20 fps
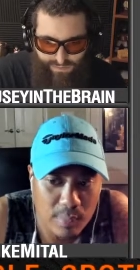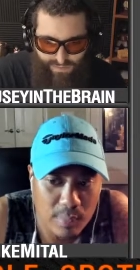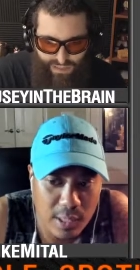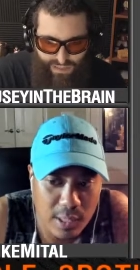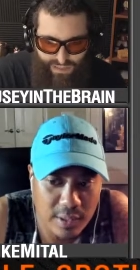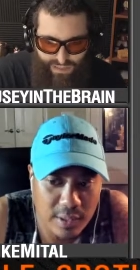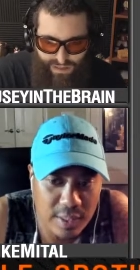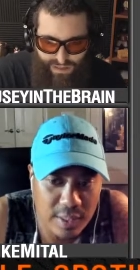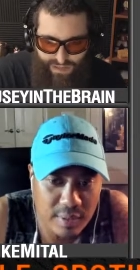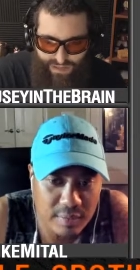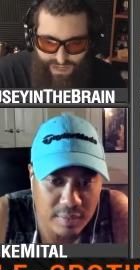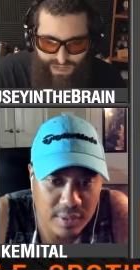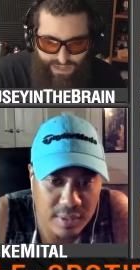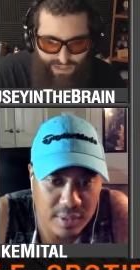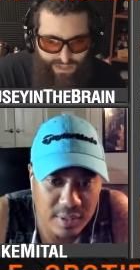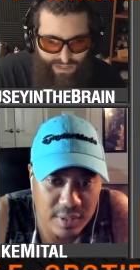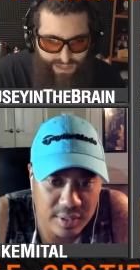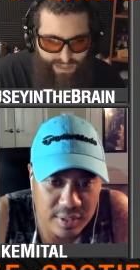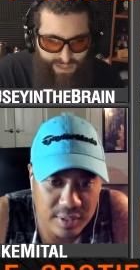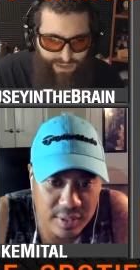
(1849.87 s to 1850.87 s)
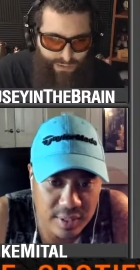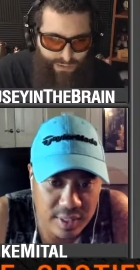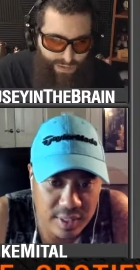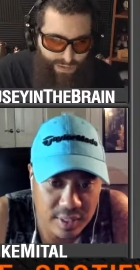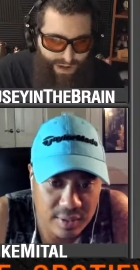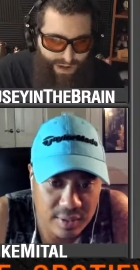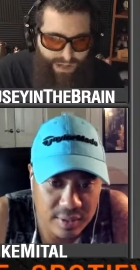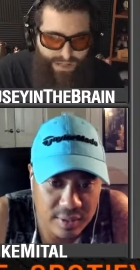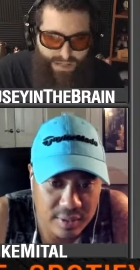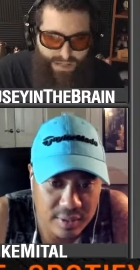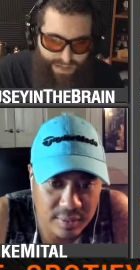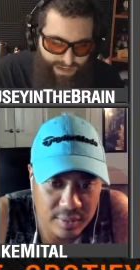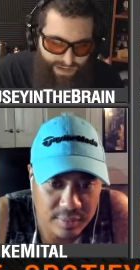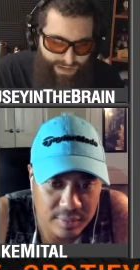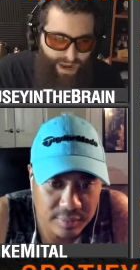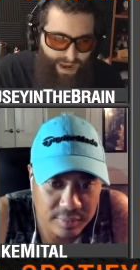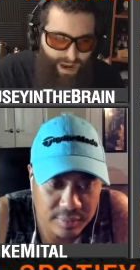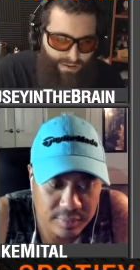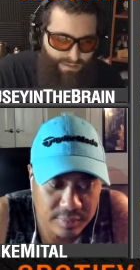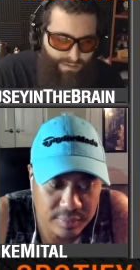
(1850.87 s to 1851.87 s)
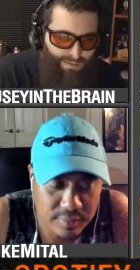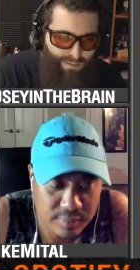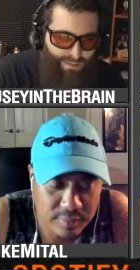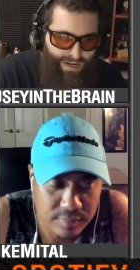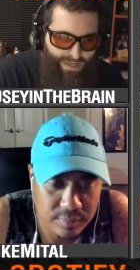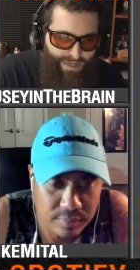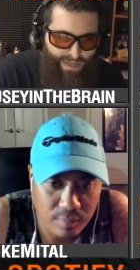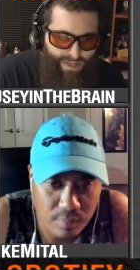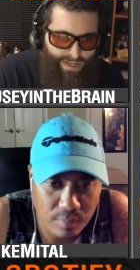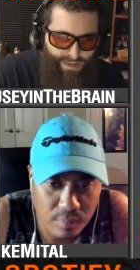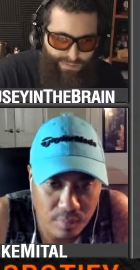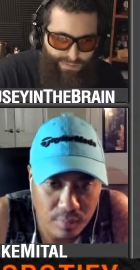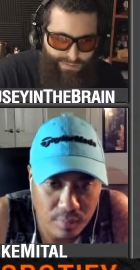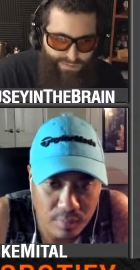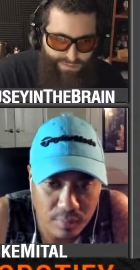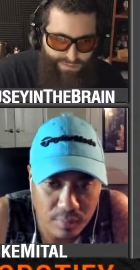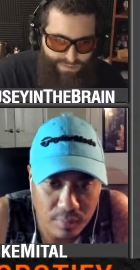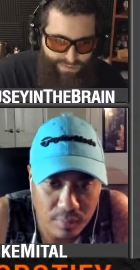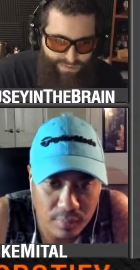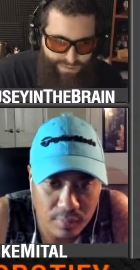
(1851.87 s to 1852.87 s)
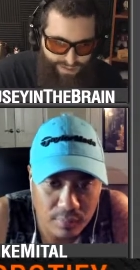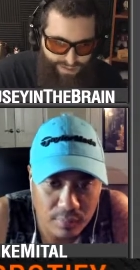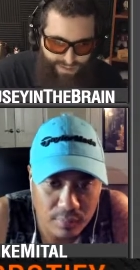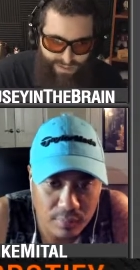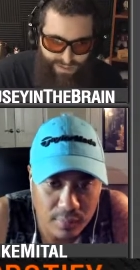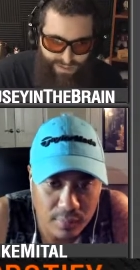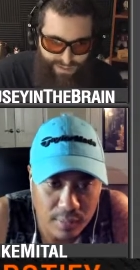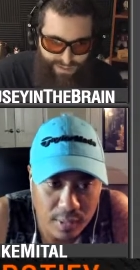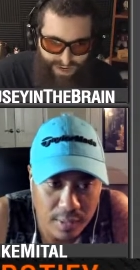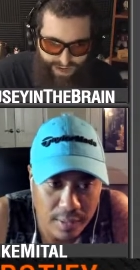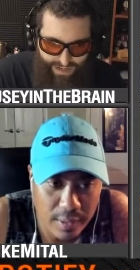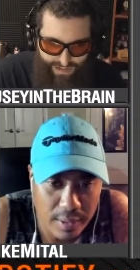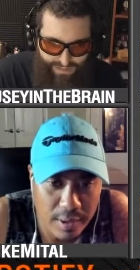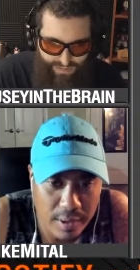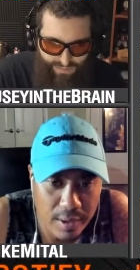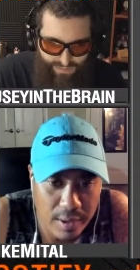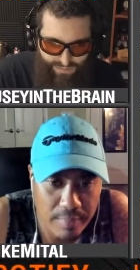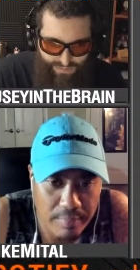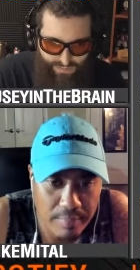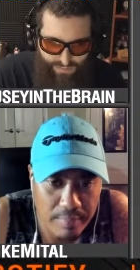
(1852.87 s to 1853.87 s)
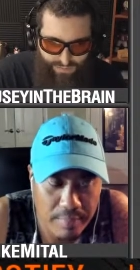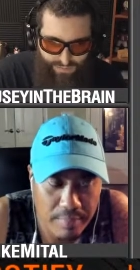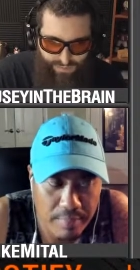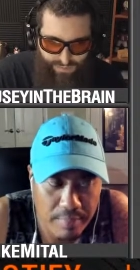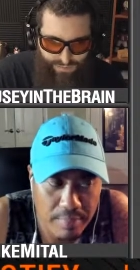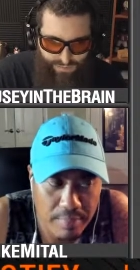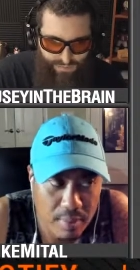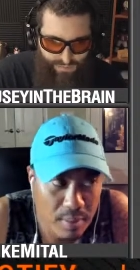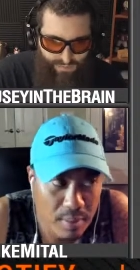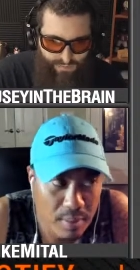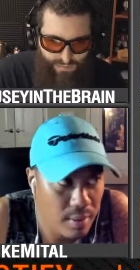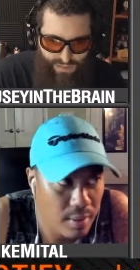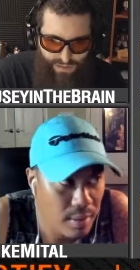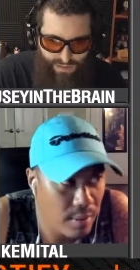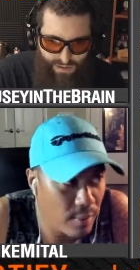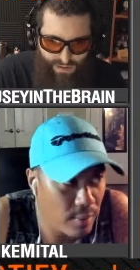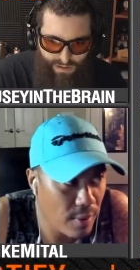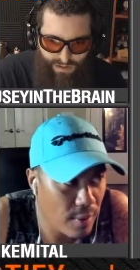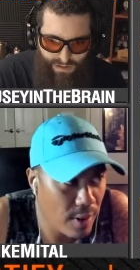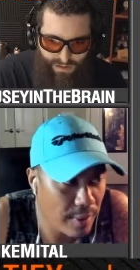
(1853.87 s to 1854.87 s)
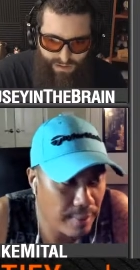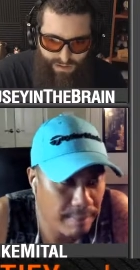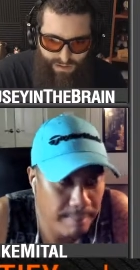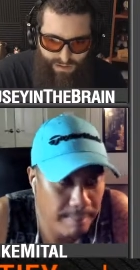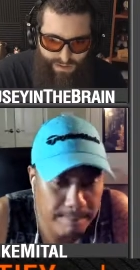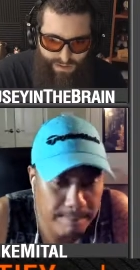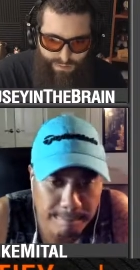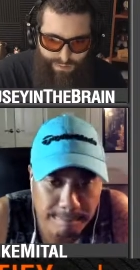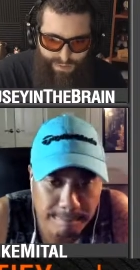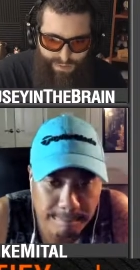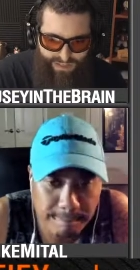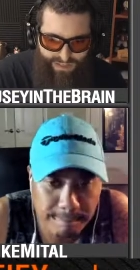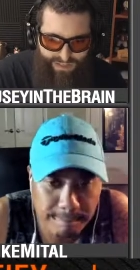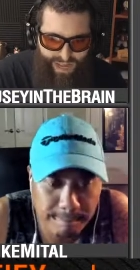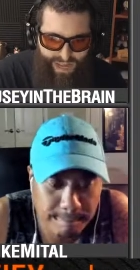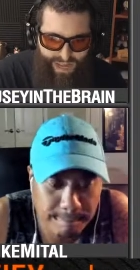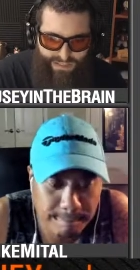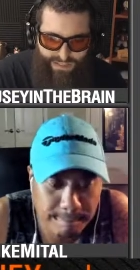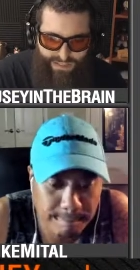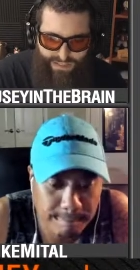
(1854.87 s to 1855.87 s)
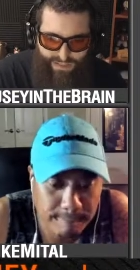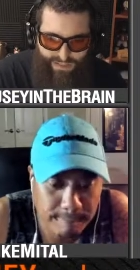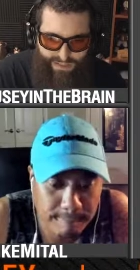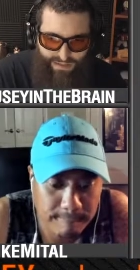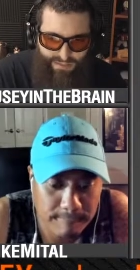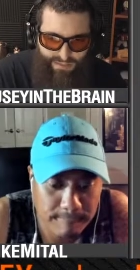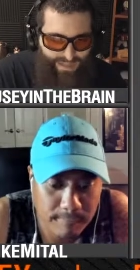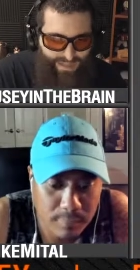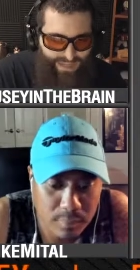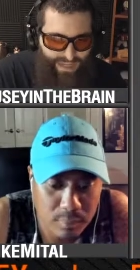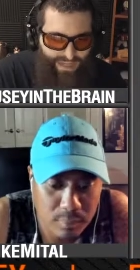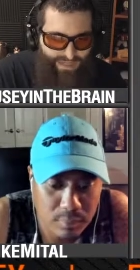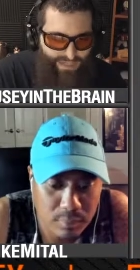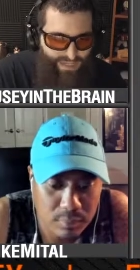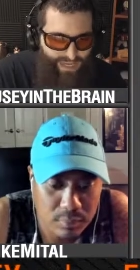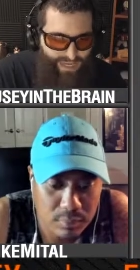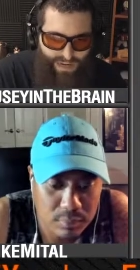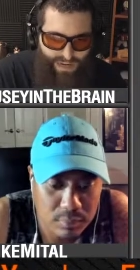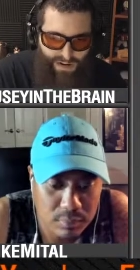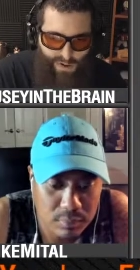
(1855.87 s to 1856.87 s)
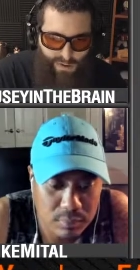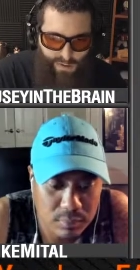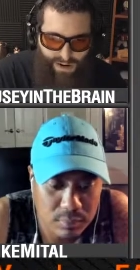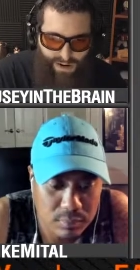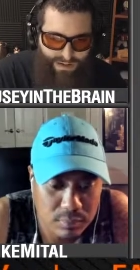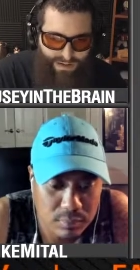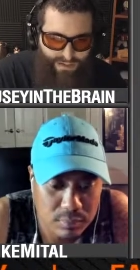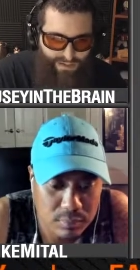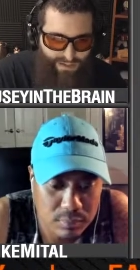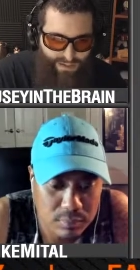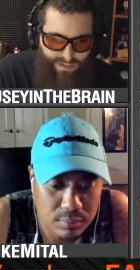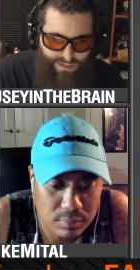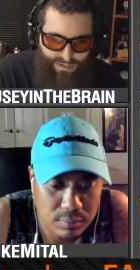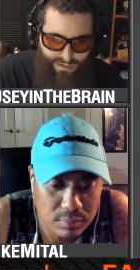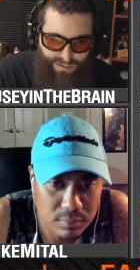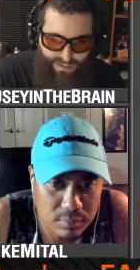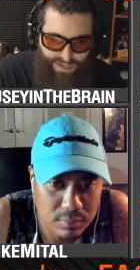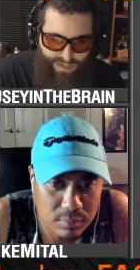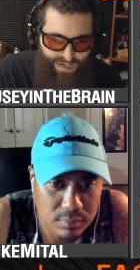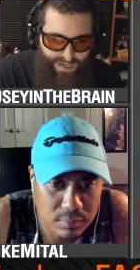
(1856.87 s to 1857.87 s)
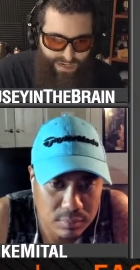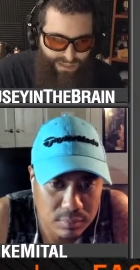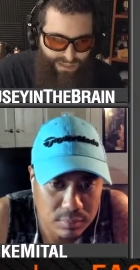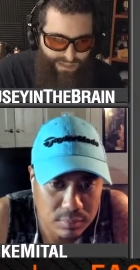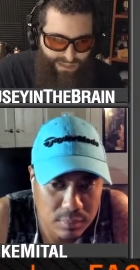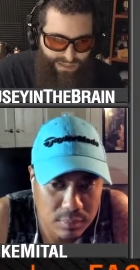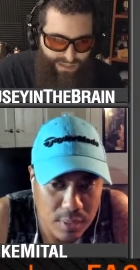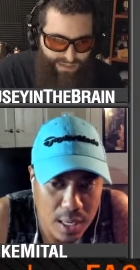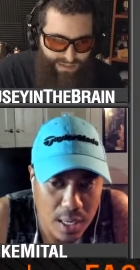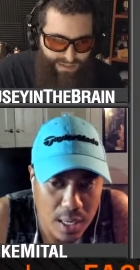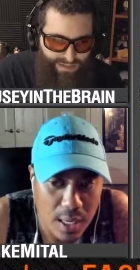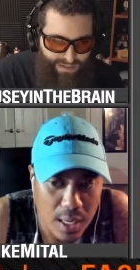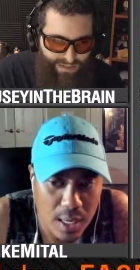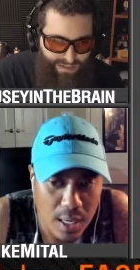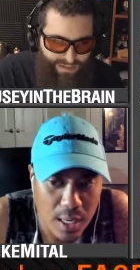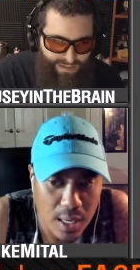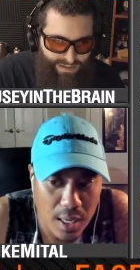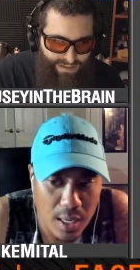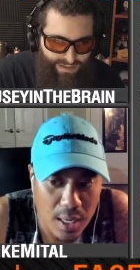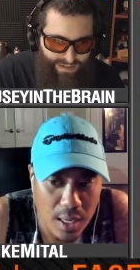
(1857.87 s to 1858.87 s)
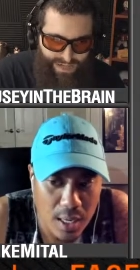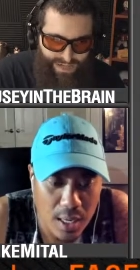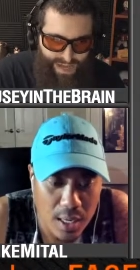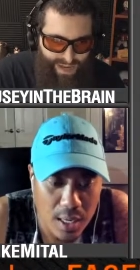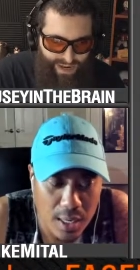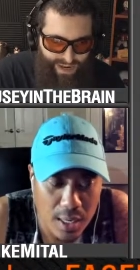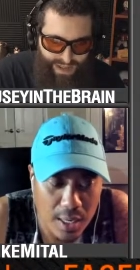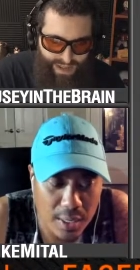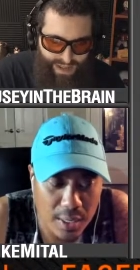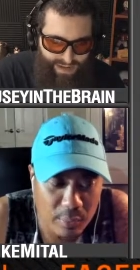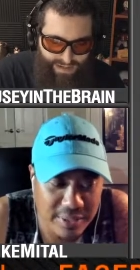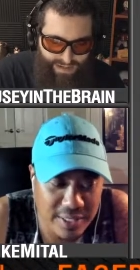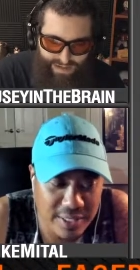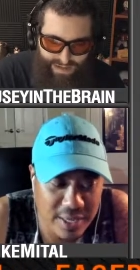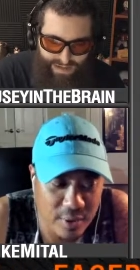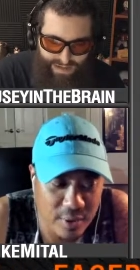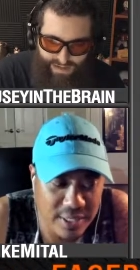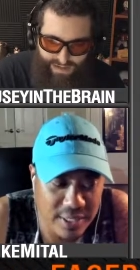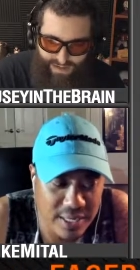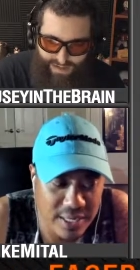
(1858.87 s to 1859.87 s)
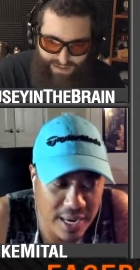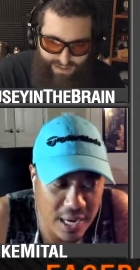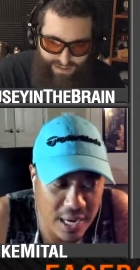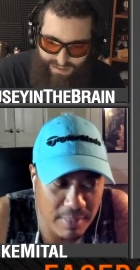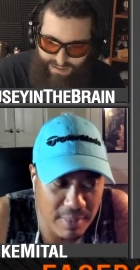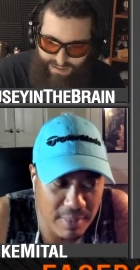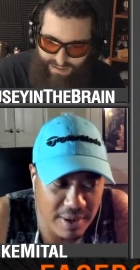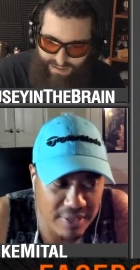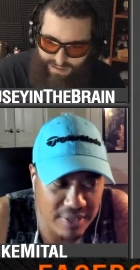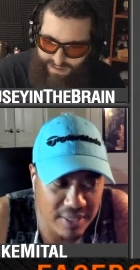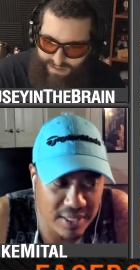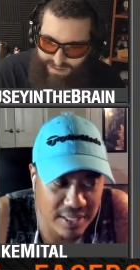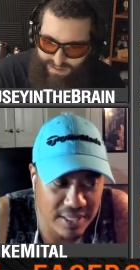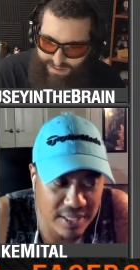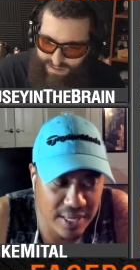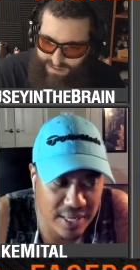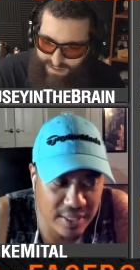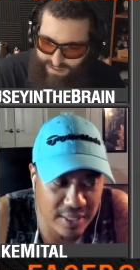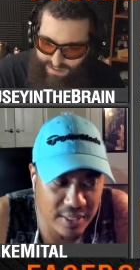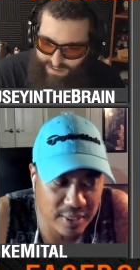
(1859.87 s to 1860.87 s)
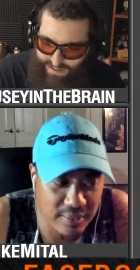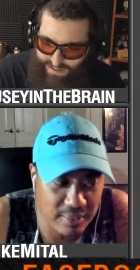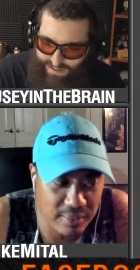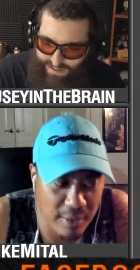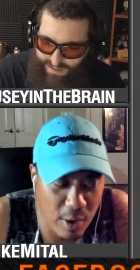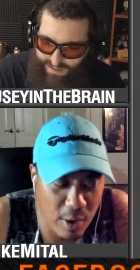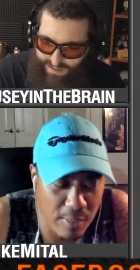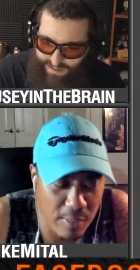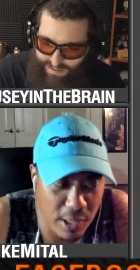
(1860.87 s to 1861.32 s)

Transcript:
Speaker 1: Mike Davis, and that's and it. Or as in, now it's Mike Davis. Before it was C-Mac. Right. But that's but that's it. No one else is doing anything. The tight and end. Without, uh,
Speaker 2: he had a,